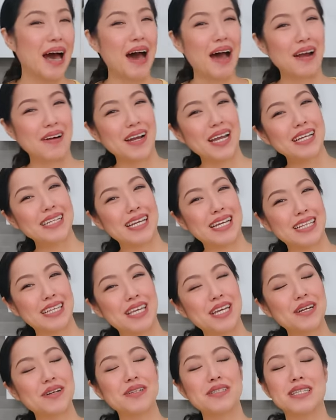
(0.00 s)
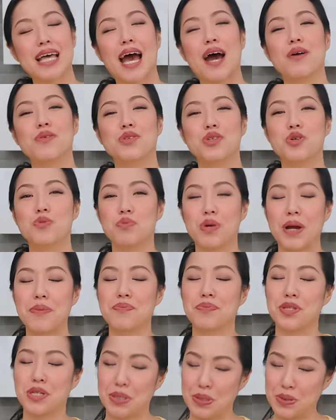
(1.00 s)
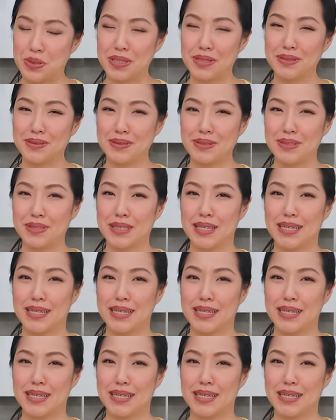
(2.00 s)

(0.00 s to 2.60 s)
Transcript: All right, and here's how you prep the noodles.